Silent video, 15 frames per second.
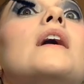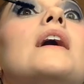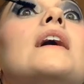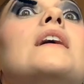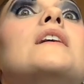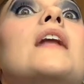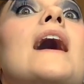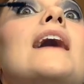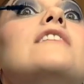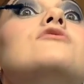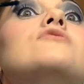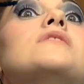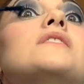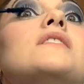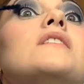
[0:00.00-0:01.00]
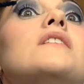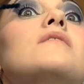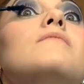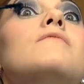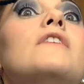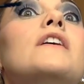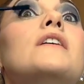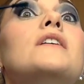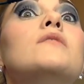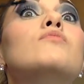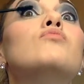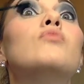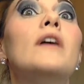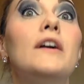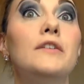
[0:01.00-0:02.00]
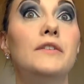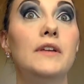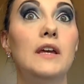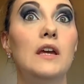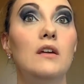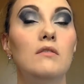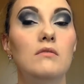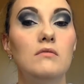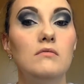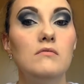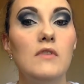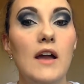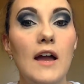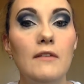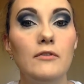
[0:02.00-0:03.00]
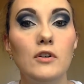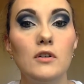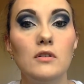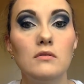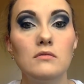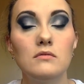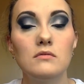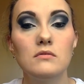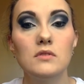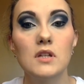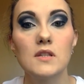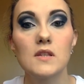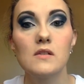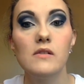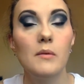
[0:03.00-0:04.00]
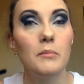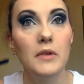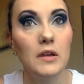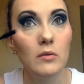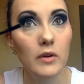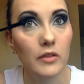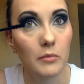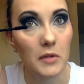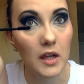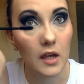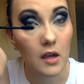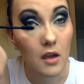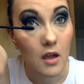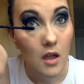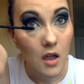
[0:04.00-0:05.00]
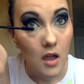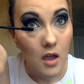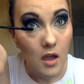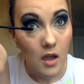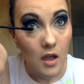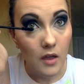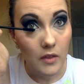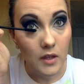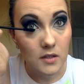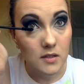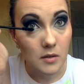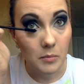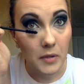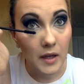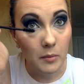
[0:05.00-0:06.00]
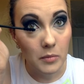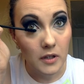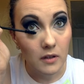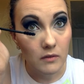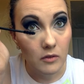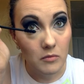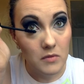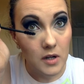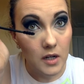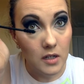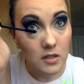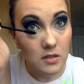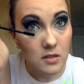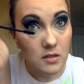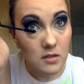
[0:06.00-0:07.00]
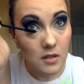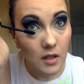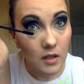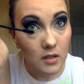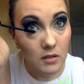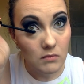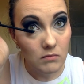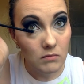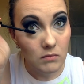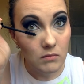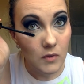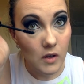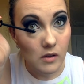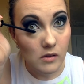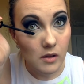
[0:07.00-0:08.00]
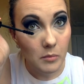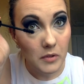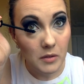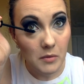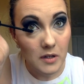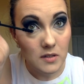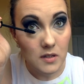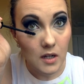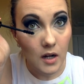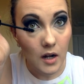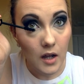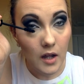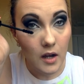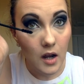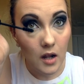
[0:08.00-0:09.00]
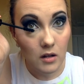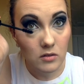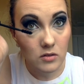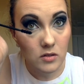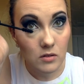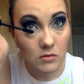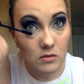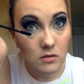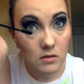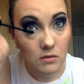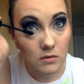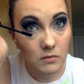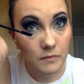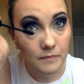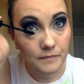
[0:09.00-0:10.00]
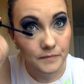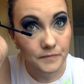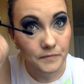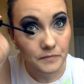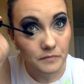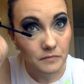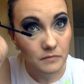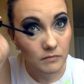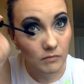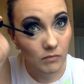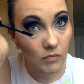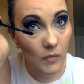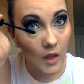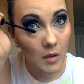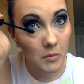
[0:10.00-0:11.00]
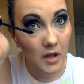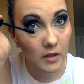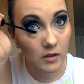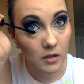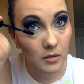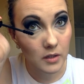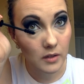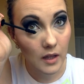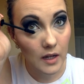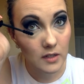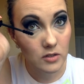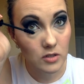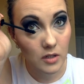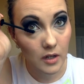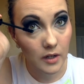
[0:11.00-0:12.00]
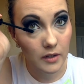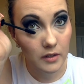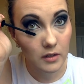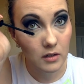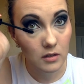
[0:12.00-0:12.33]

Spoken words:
It very rarely ever gets clumpy with me. And that's a pet peeve of mine, is like clumpy mascara. And I also do my lower lash line.